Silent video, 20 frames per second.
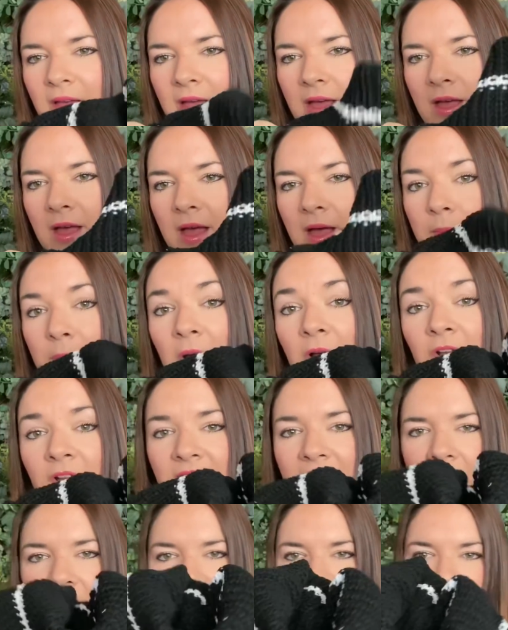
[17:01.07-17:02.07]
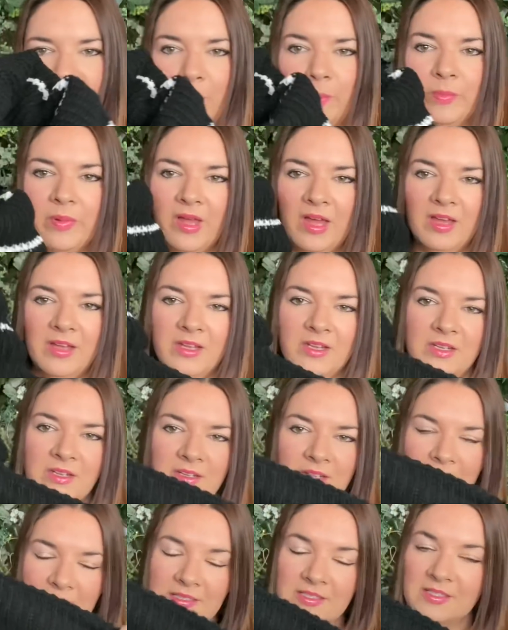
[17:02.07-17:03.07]
uh, polo neck jumper.
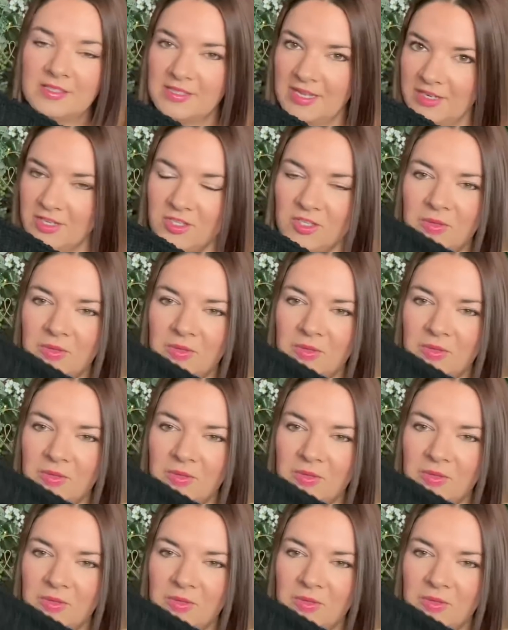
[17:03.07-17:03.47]
As I said, I do